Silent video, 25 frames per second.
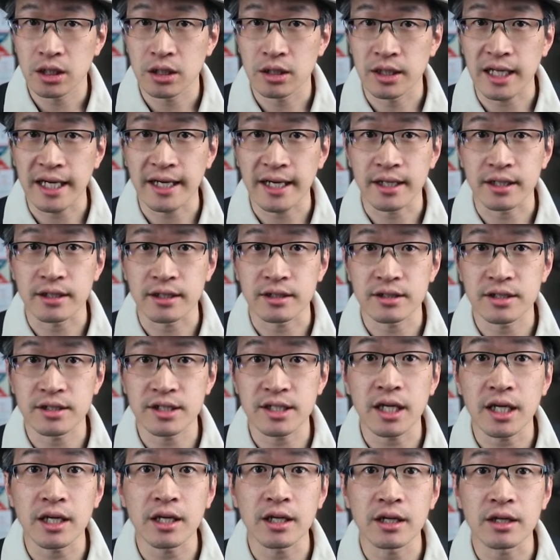that
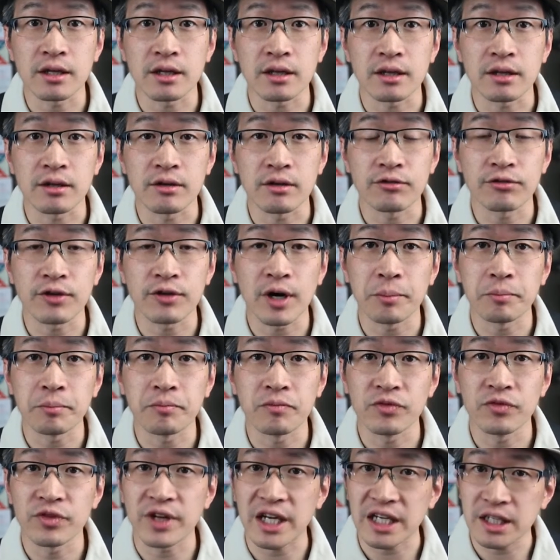stated
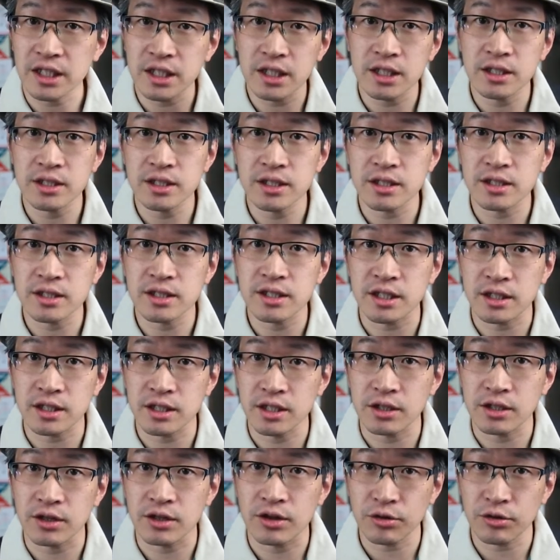from
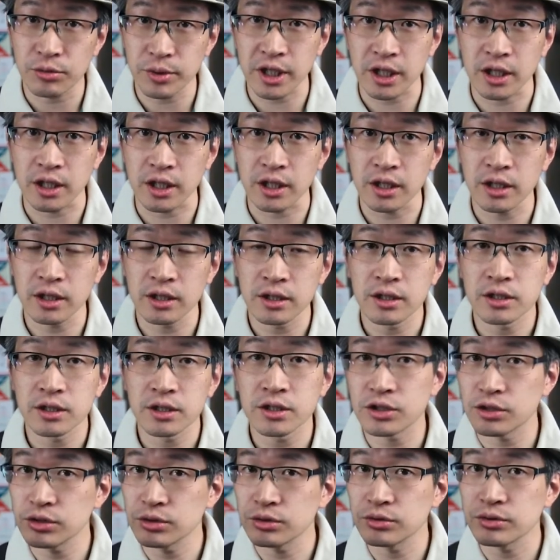1963
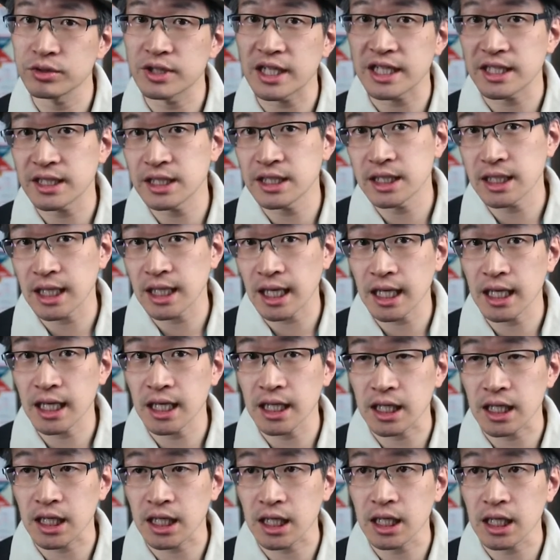to
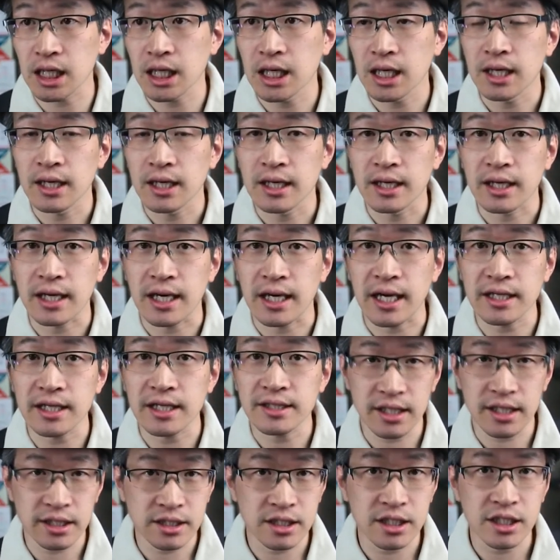1980,
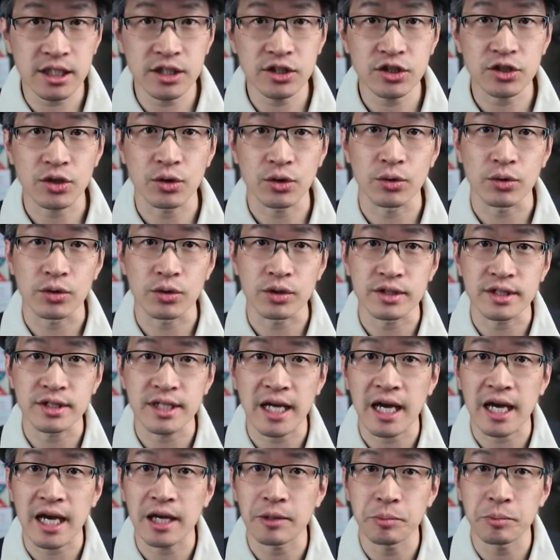SAT scores
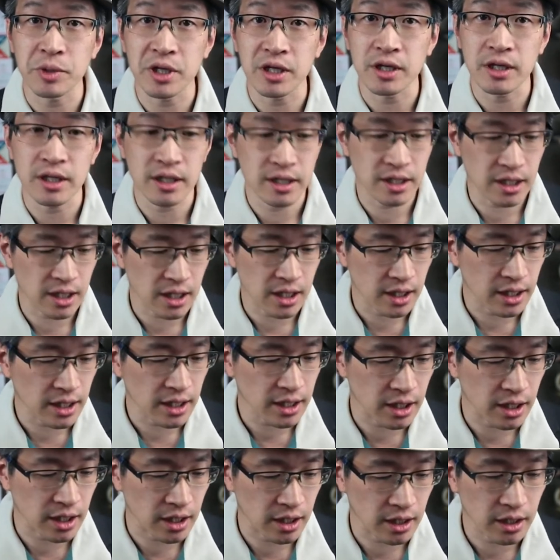had been
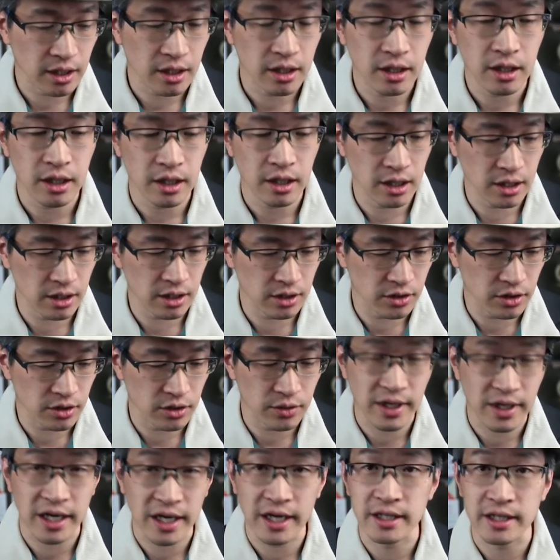declining in the
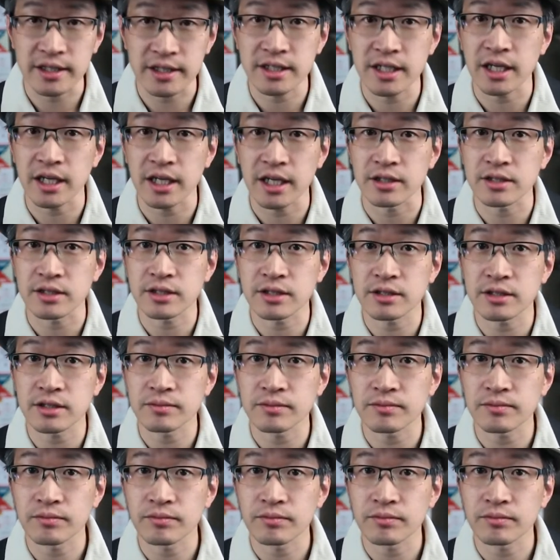United States.